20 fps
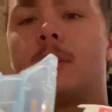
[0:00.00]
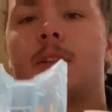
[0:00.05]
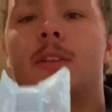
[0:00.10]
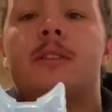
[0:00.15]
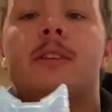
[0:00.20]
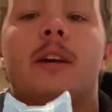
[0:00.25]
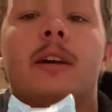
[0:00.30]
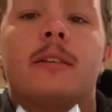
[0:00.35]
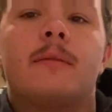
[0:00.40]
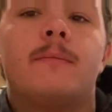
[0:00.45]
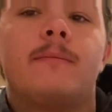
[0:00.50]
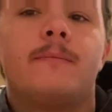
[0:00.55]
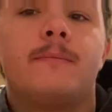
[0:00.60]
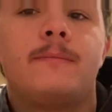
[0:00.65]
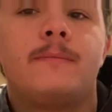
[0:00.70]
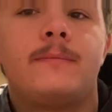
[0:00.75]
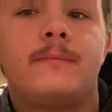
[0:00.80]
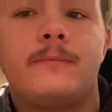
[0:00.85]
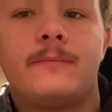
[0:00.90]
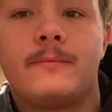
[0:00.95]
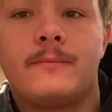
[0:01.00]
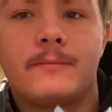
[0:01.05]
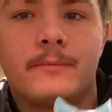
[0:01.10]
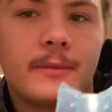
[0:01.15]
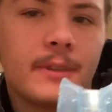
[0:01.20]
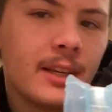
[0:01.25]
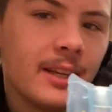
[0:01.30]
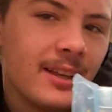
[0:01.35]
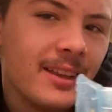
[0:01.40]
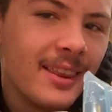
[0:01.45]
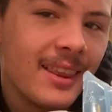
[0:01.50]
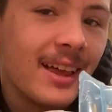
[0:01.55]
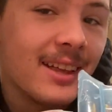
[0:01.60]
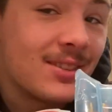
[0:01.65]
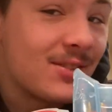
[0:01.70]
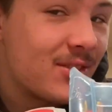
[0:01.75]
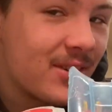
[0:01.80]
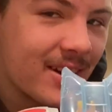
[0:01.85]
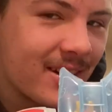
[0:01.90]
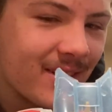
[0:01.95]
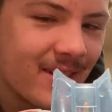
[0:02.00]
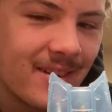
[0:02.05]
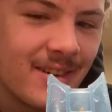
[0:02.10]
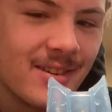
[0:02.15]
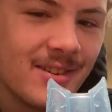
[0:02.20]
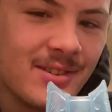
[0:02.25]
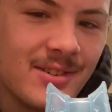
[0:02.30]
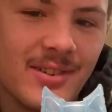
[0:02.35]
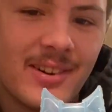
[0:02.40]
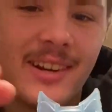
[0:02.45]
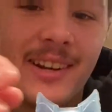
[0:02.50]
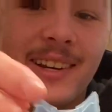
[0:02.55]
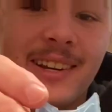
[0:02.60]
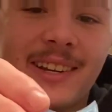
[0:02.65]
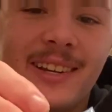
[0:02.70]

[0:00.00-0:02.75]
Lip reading: Yeah, that's Dragonoid Destroyer.